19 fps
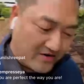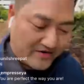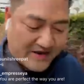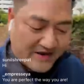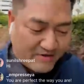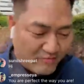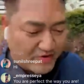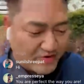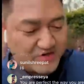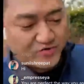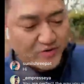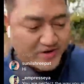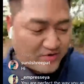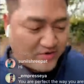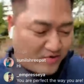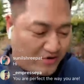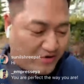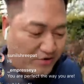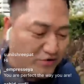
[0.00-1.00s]
I know, get rich
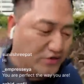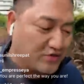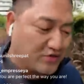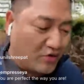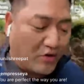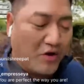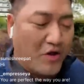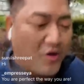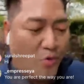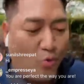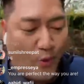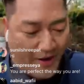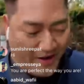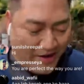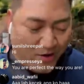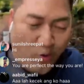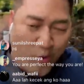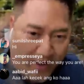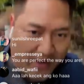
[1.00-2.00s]
quick or lose
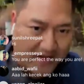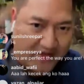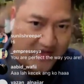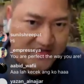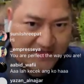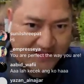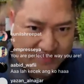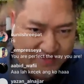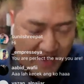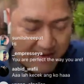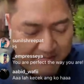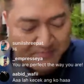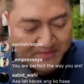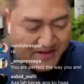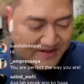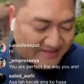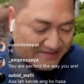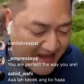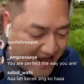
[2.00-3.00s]
weight quick. It's the
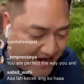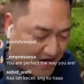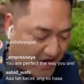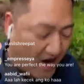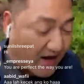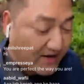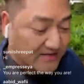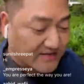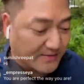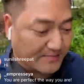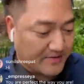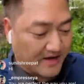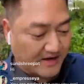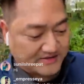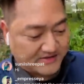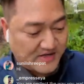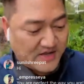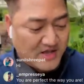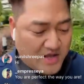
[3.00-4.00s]
same exact concept,
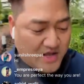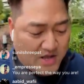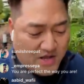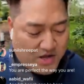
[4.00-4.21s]
guys.